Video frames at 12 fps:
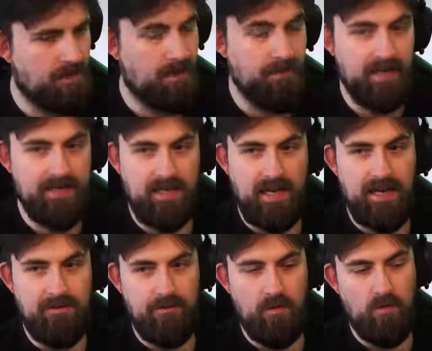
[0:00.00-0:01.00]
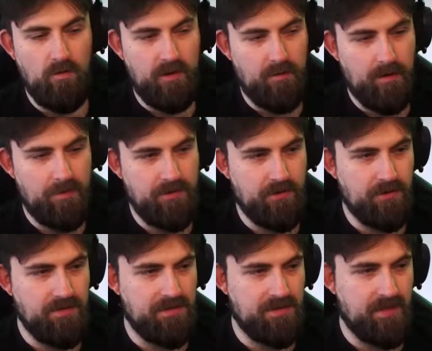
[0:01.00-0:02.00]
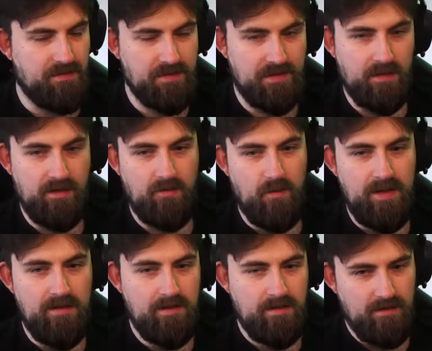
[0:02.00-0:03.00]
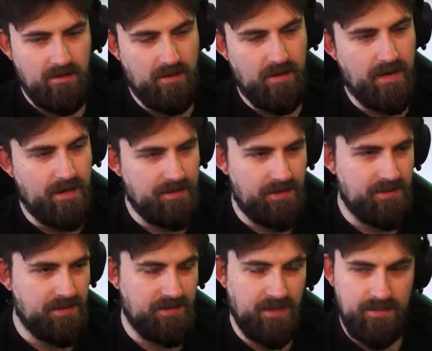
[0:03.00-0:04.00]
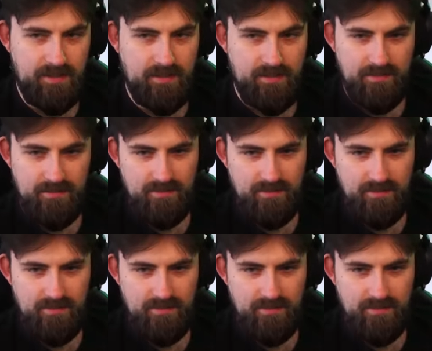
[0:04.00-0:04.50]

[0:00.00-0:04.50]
I'm at least glad for all their weapon choices they have stuck with an eighties aesthetic.